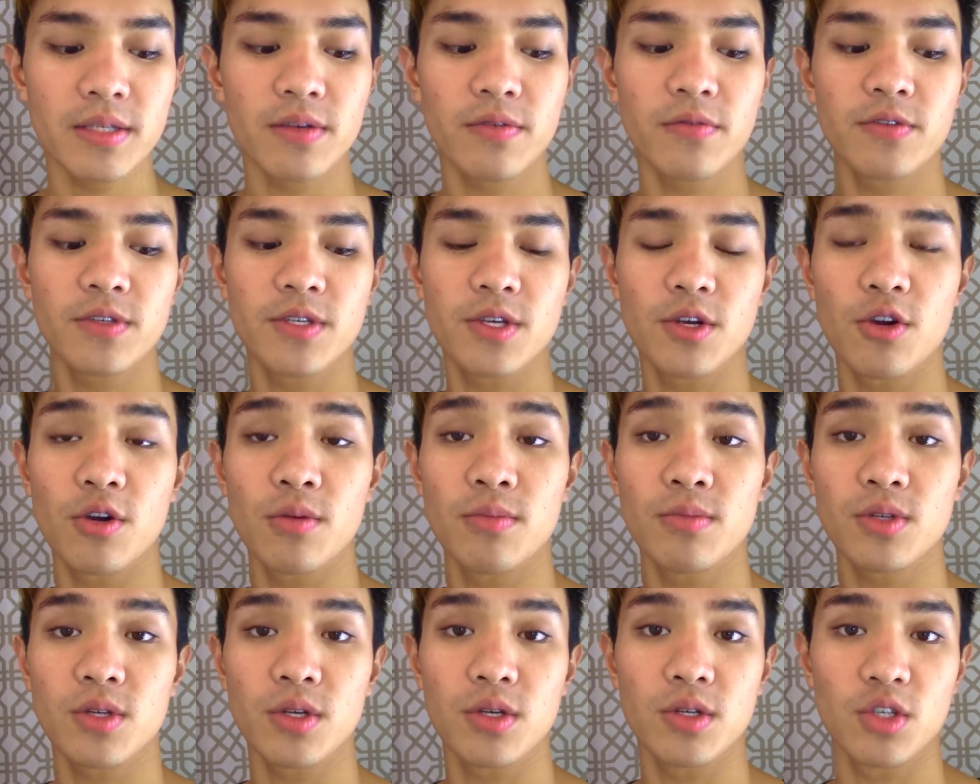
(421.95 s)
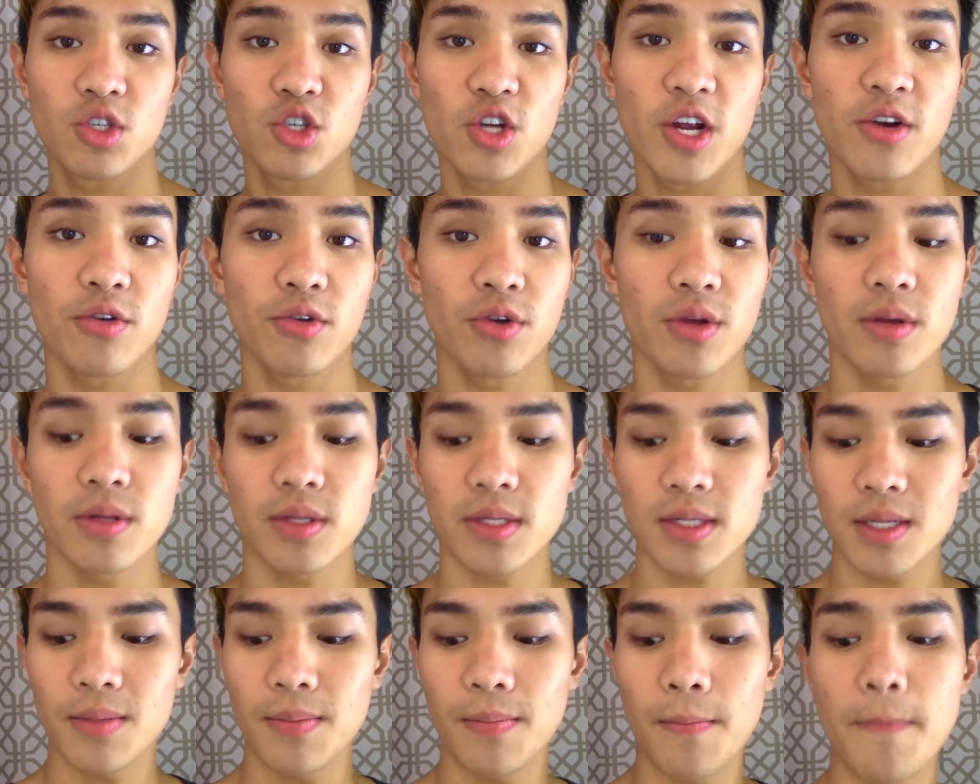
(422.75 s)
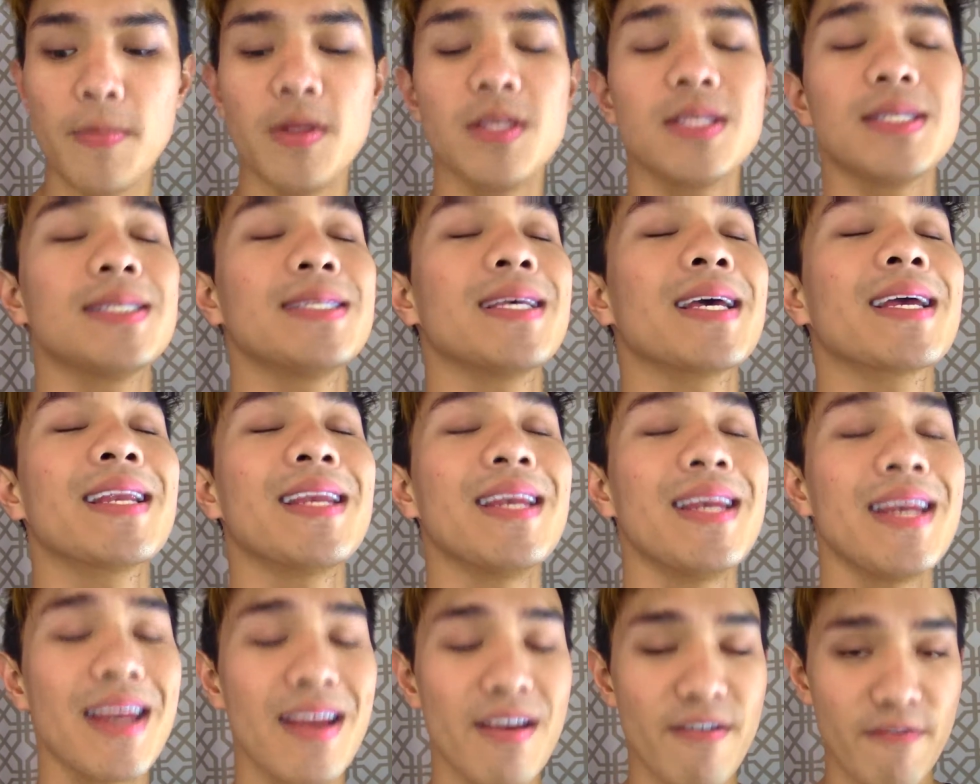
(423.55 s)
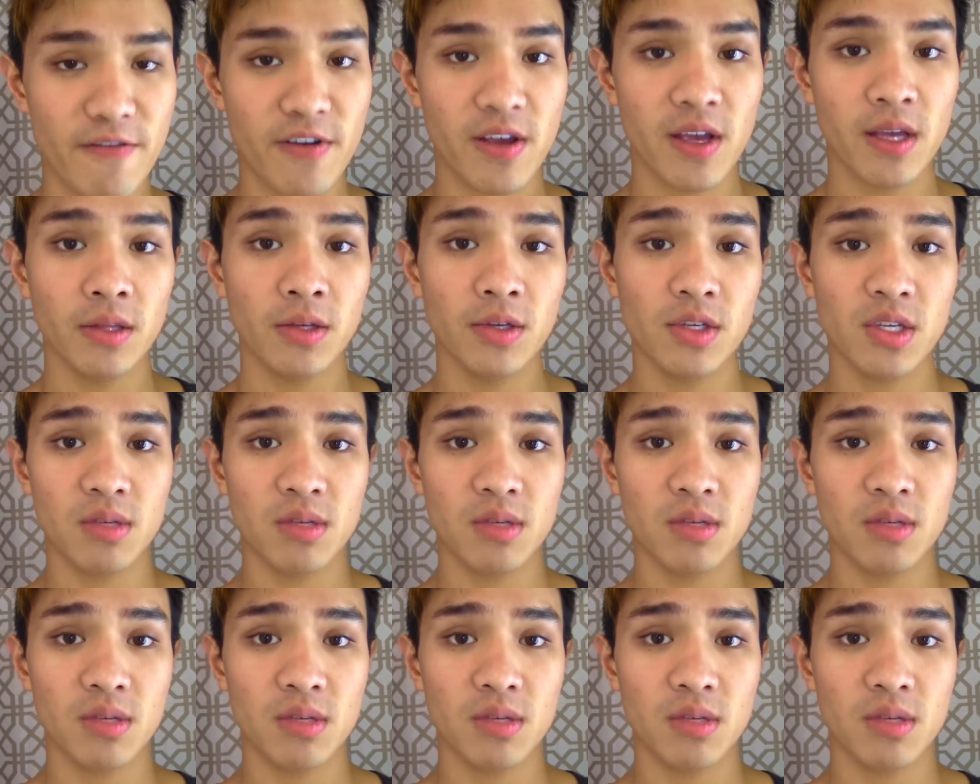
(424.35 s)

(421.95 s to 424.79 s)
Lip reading: of serums is generally significantly